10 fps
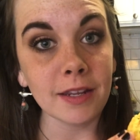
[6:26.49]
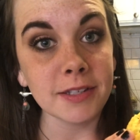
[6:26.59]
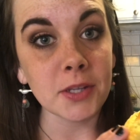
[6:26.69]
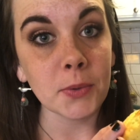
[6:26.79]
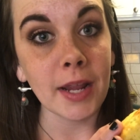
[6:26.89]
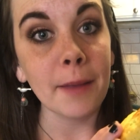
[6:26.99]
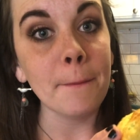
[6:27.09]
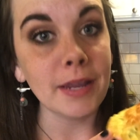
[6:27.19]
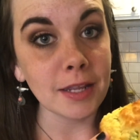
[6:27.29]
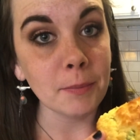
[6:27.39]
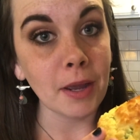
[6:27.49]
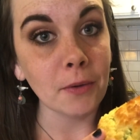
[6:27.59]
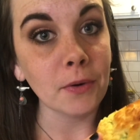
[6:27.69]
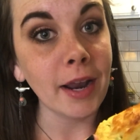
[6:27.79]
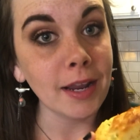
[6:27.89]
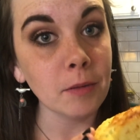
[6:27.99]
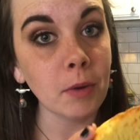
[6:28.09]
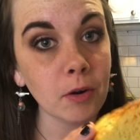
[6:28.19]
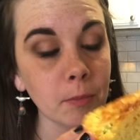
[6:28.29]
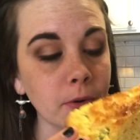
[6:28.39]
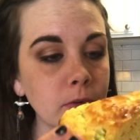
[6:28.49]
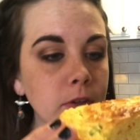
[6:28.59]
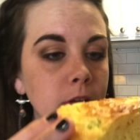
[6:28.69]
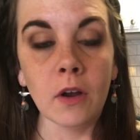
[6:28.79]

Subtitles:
soda, baking powder, and buttermilk.